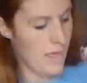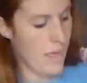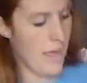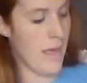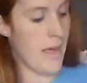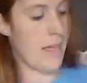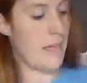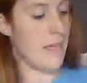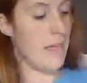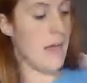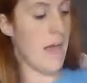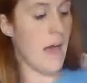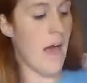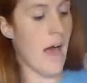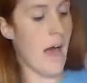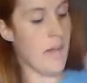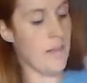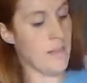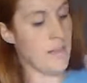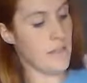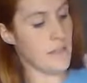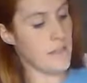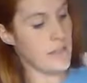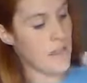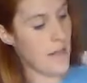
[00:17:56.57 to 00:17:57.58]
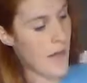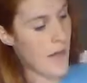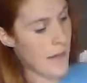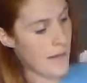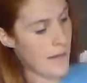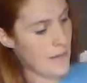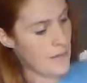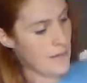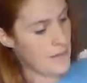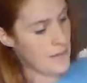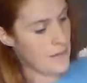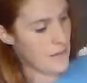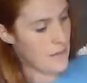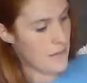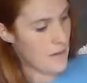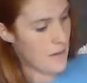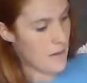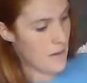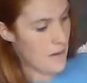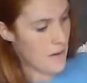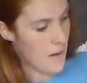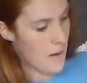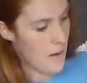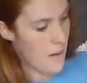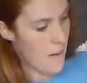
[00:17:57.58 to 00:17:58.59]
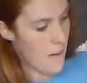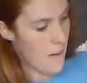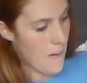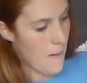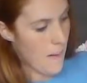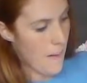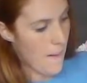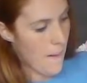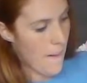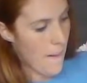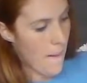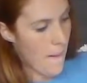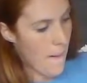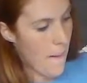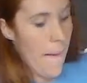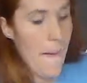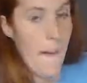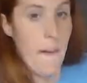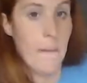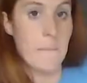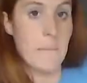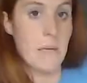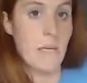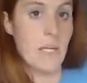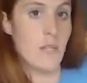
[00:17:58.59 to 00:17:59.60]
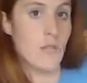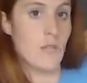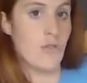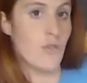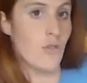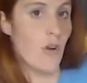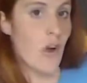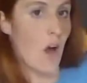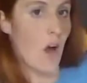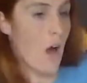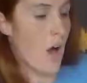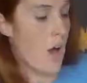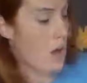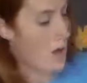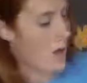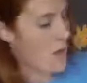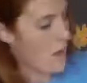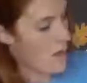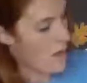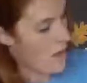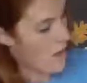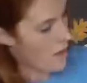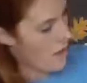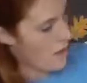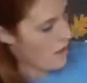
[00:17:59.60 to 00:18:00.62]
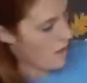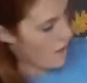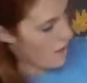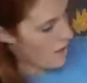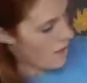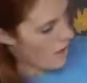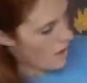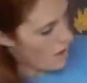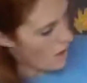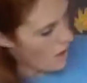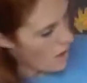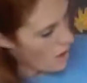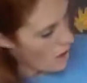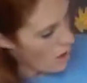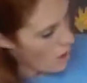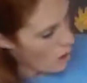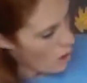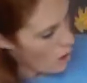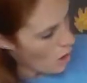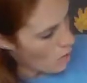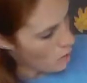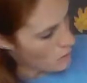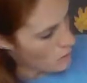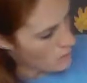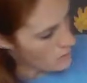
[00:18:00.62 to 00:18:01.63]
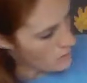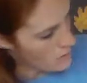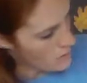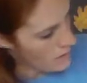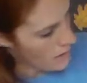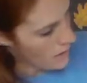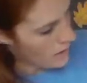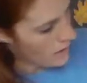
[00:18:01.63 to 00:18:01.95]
Then on the sides, I'm going to draw almost